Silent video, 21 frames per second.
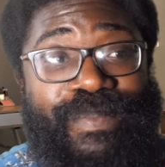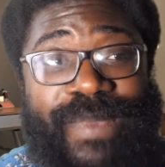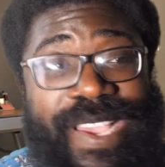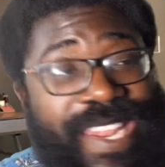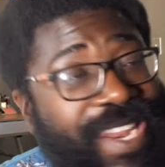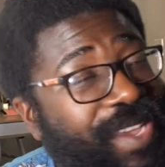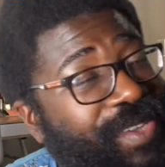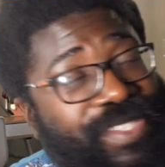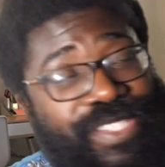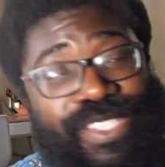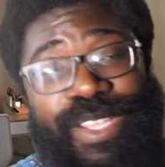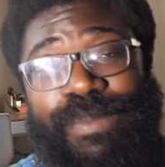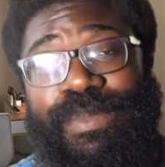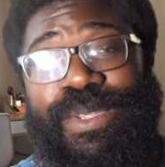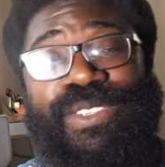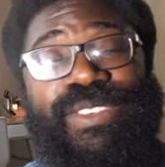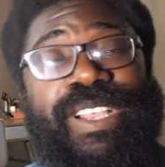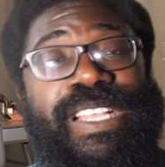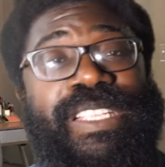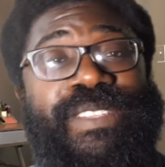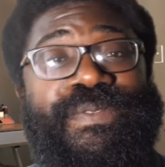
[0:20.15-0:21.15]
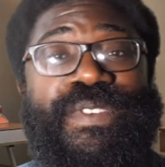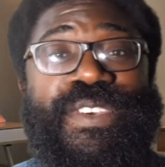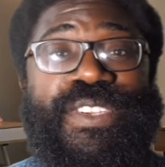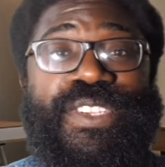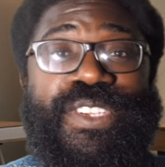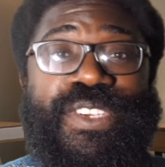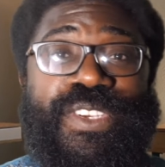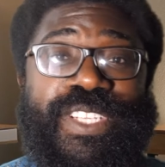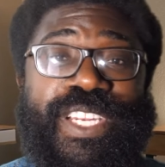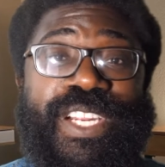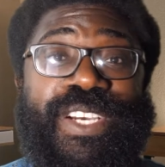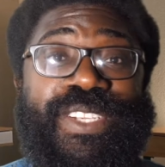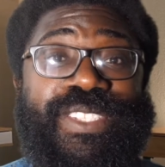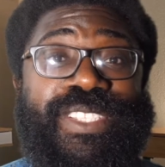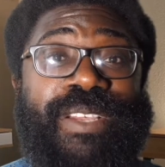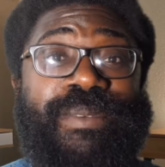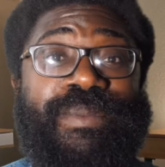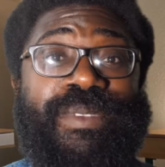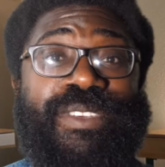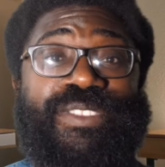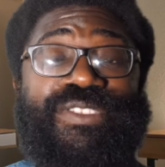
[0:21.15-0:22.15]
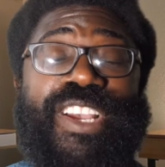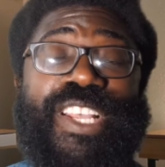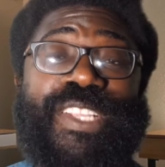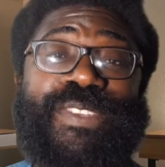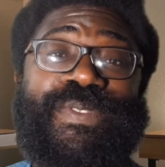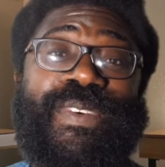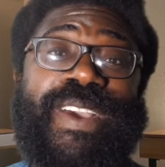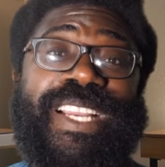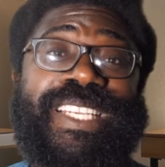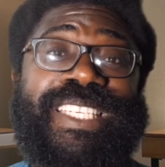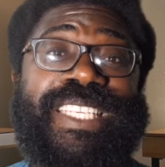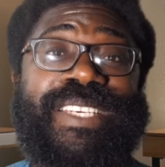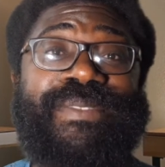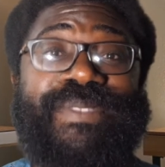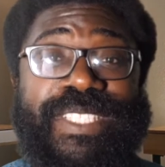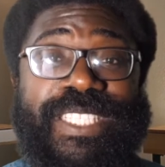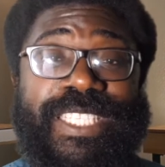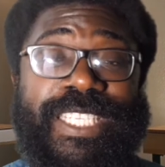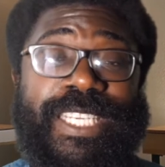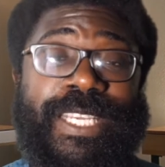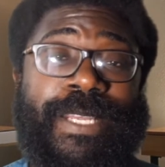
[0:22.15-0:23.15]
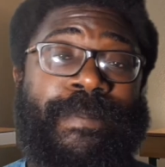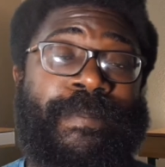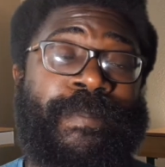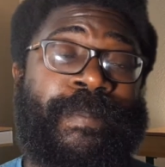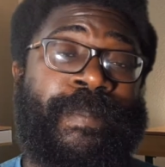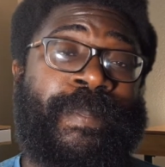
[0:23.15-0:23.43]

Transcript: It don't stop the transfer news. It don't stop the transfer activity.